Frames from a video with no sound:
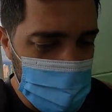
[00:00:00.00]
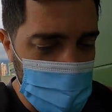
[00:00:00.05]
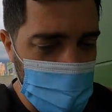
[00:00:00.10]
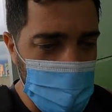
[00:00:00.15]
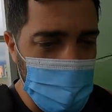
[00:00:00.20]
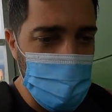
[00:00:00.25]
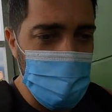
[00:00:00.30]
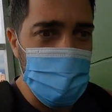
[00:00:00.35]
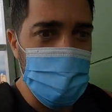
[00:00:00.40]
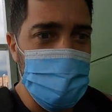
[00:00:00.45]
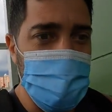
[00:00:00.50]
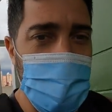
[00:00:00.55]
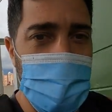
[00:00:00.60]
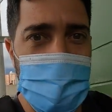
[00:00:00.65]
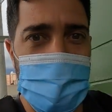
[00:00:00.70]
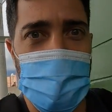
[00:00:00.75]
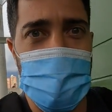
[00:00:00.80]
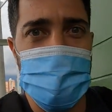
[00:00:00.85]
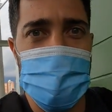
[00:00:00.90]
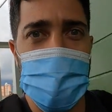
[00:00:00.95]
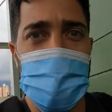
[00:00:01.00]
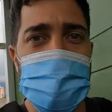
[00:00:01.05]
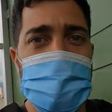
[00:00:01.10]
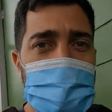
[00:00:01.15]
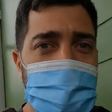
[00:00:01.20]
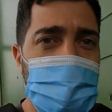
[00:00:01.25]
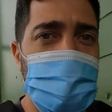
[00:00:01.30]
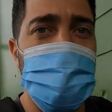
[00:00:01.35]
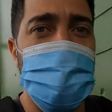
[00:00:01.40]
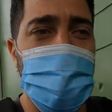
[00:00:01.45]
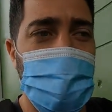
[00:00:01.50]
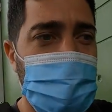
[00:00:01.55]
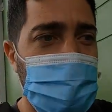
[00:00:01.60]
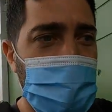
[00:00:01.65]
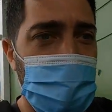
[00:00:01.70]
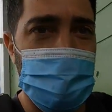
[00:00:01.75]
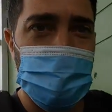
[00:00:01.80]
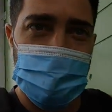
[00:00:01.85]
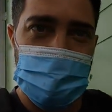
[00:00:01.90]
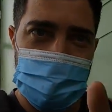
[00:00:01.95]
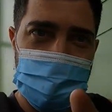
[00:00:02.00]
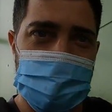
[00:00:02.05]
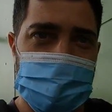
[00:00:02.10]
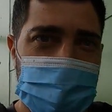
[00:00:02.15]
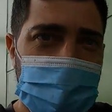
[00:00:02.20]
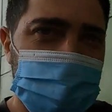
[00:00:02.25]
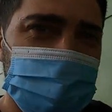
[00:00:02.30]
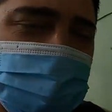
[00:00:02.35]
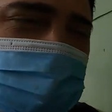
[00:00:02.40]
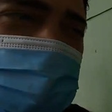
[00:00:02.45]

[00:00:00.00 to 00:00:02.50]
tour, getting out of Medellin, going to a pueblo. Stay